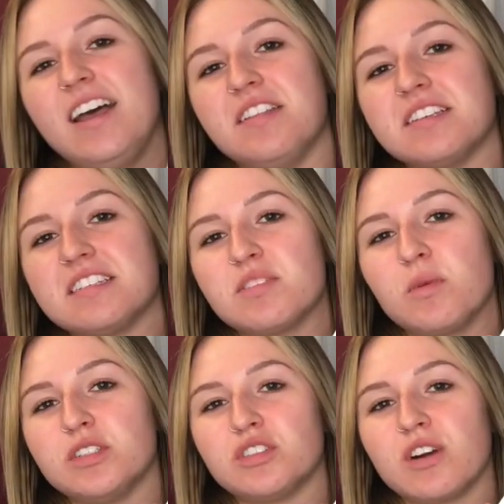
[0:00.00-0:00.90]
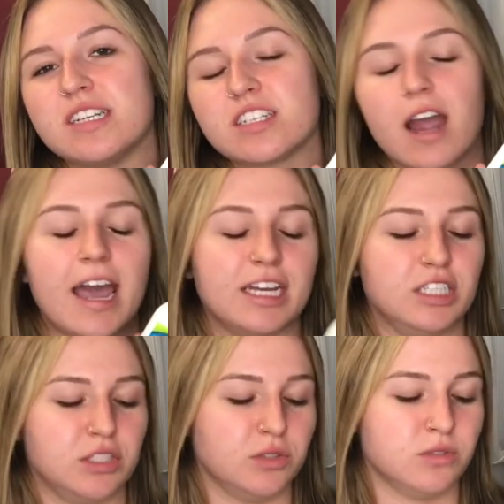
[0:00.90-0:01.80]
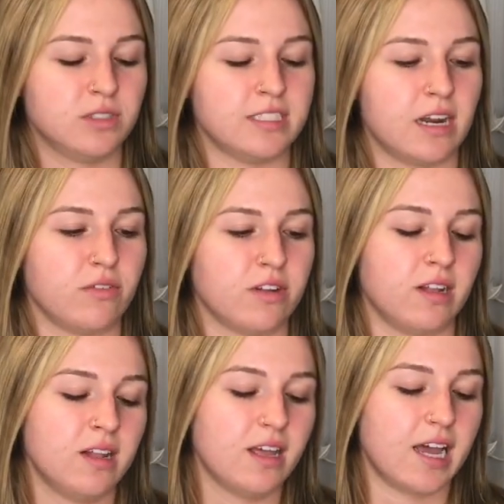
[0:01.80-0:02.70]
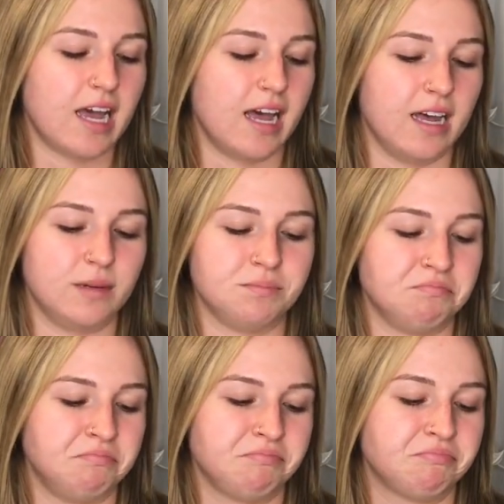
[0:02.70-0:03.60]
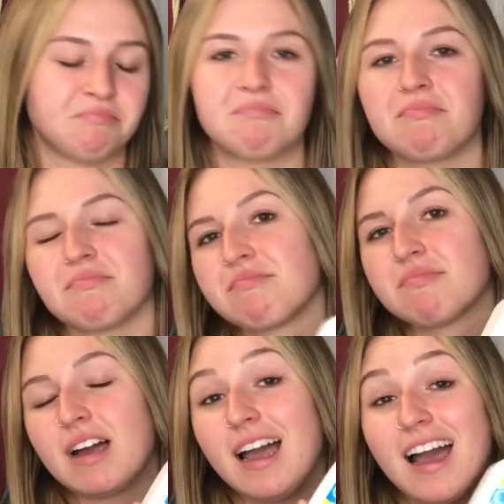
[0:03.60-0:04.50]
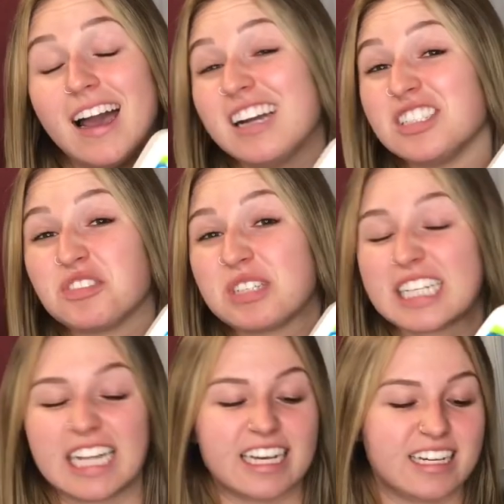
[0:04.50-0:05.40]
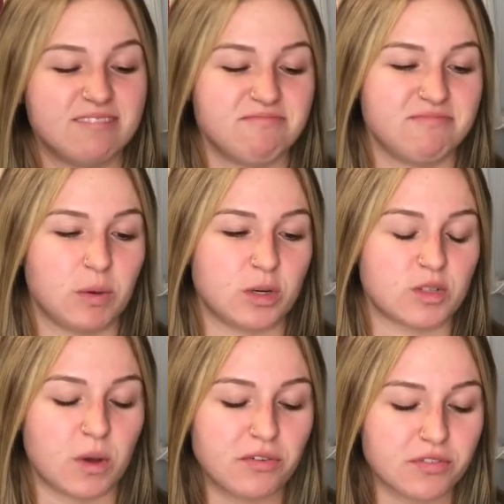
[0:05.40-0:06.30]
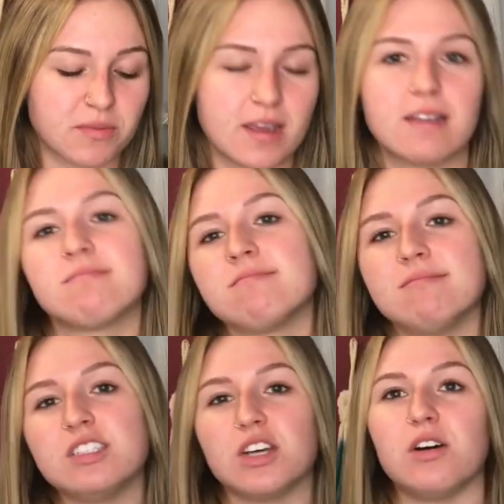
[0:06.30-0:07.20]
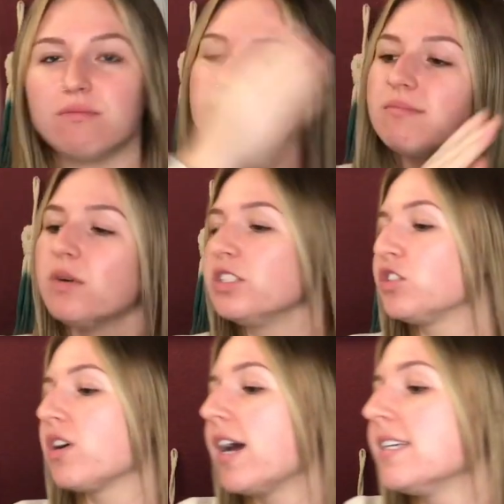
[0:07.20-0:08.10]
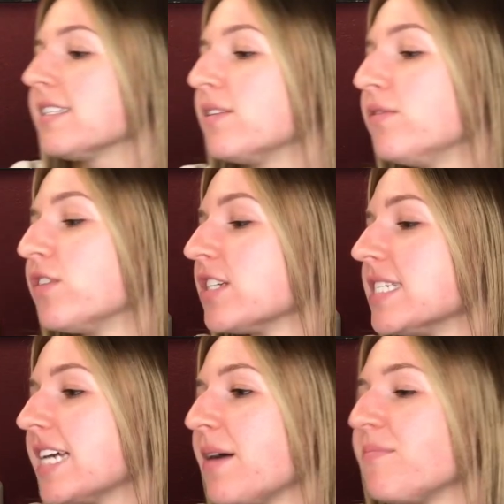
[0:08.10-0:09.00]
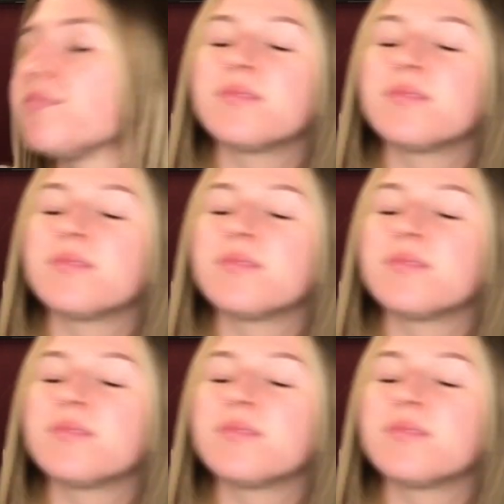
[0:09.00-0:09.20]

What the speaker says: this is the moisturizer I use, Cetaphil. I just really like it. It works well for me. So moisturize, first step.